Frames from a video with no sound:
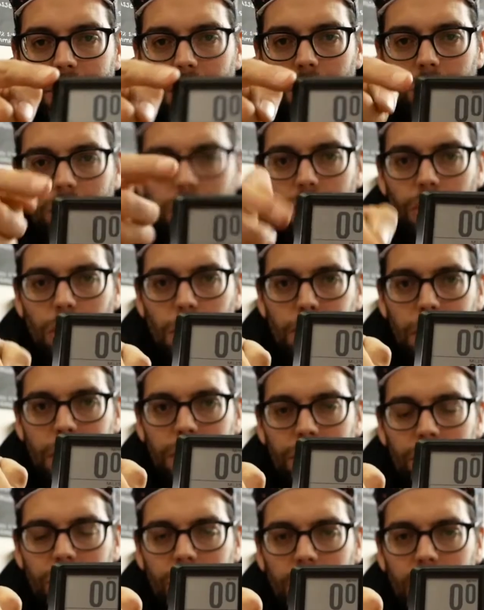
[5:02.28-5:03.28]
along the top and
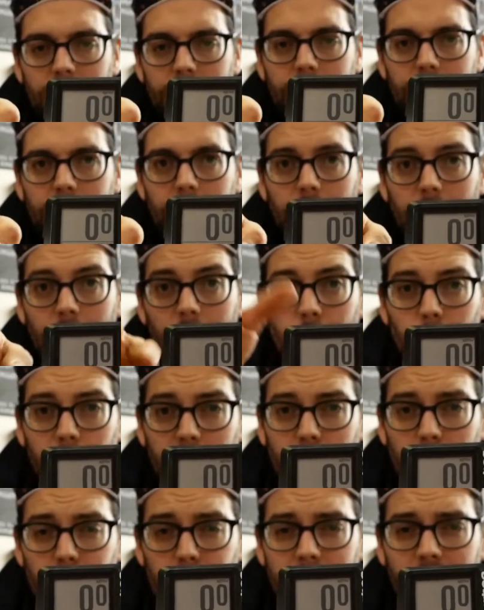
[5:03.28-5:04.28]
the side,
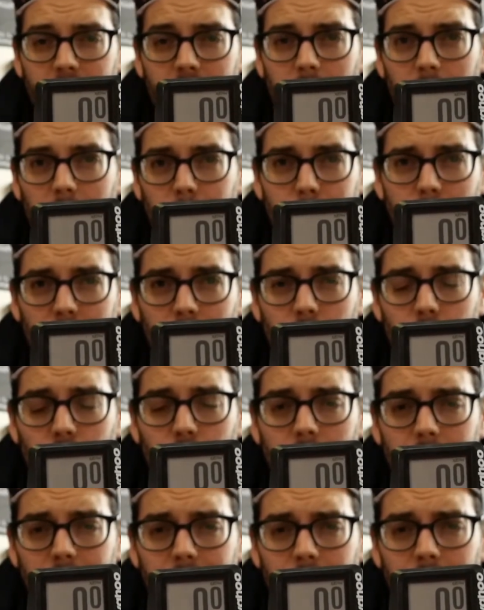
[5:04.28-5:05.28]
which can be set up to use
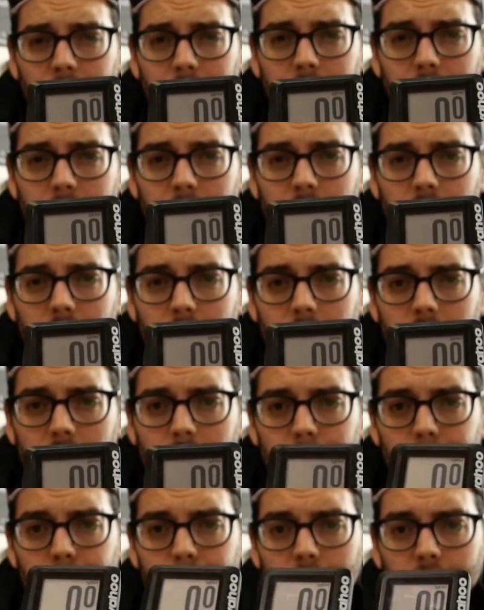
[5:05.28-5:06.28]
different things.
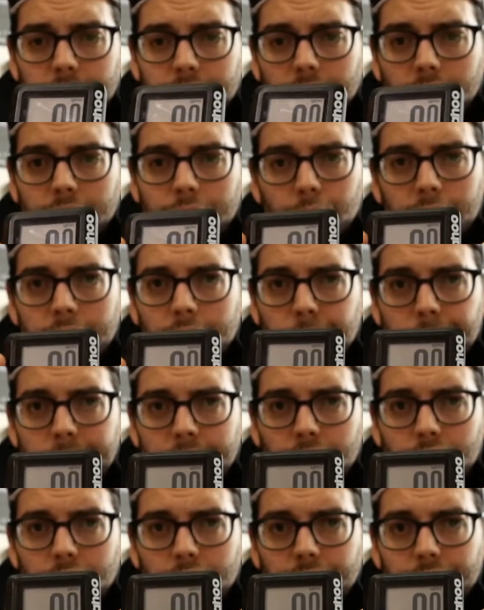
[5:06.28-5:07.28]
The side one can be
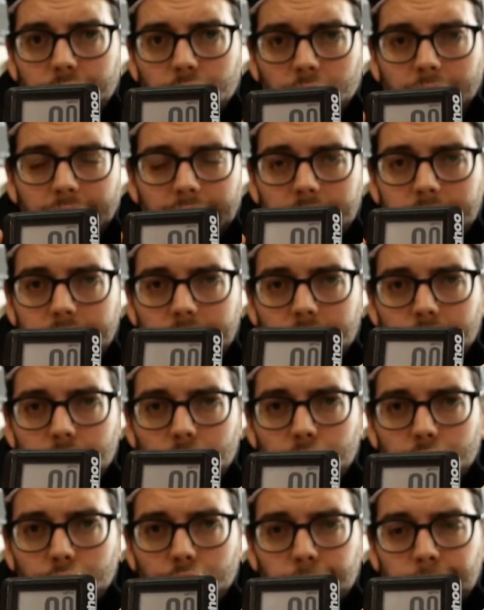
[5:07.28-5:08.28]
used for your cadence or
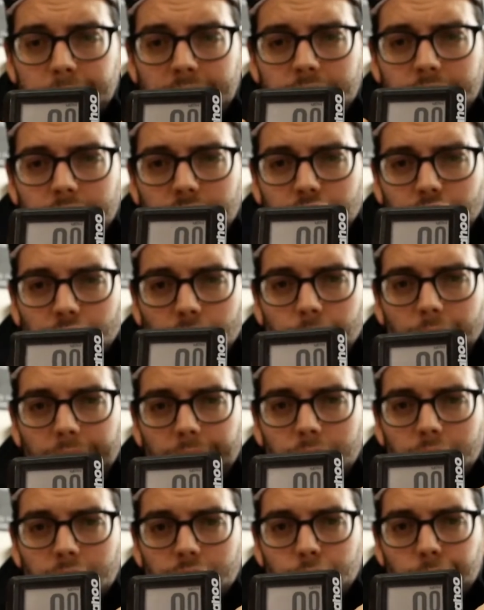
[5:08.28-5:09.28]
your speed to show you how
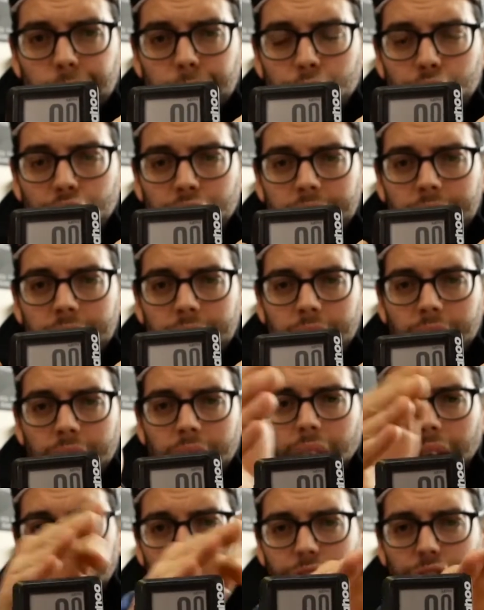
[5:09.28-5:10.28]
hard you're pushing,
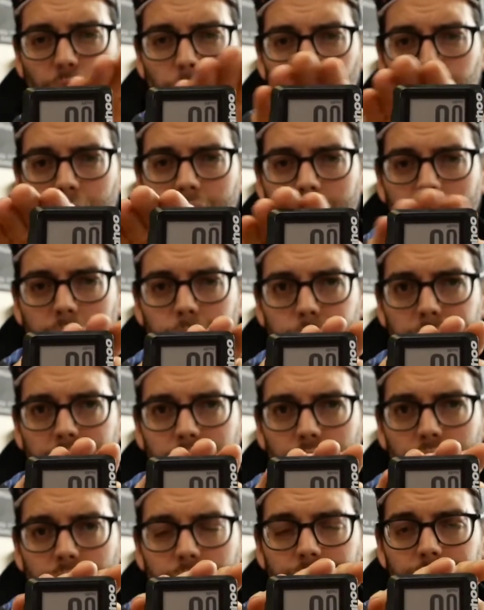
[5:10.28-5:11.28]
and the top one can be
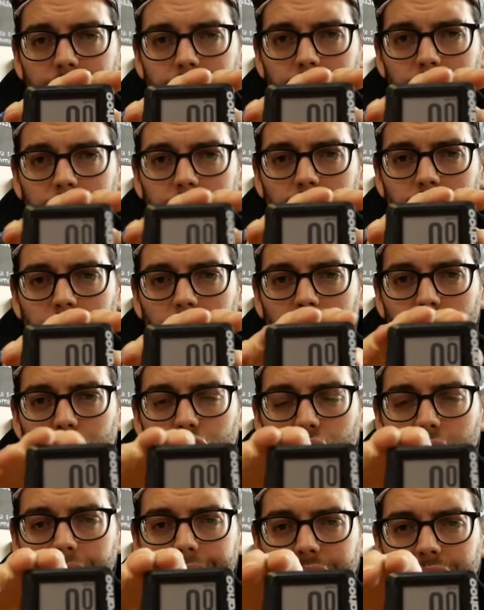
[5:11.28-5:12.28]
used for things like
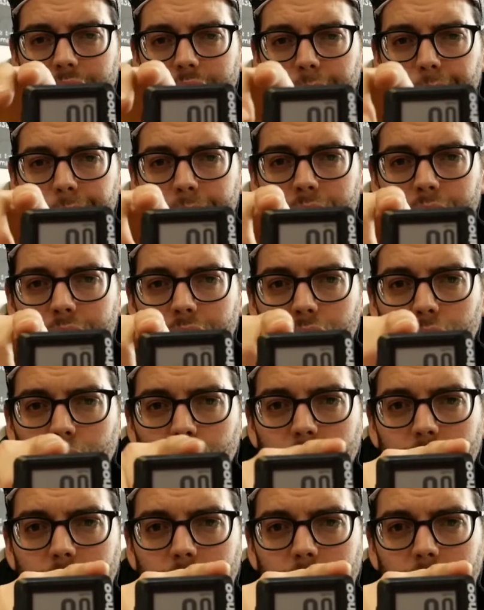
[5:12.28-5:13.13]
Strava segments or